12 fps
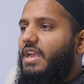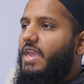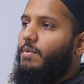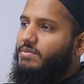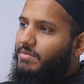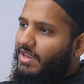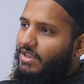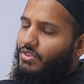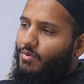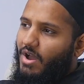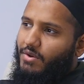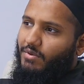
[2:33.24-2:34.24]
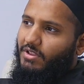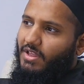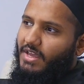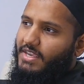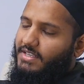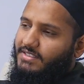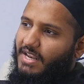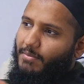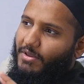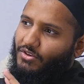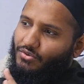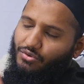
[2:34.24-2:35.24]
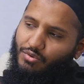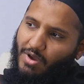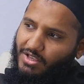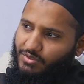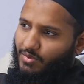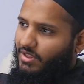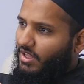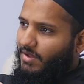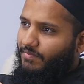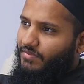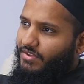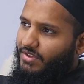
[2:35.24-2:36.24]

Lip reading: he was making dua to Allah, and he said, I made two duas to Allah.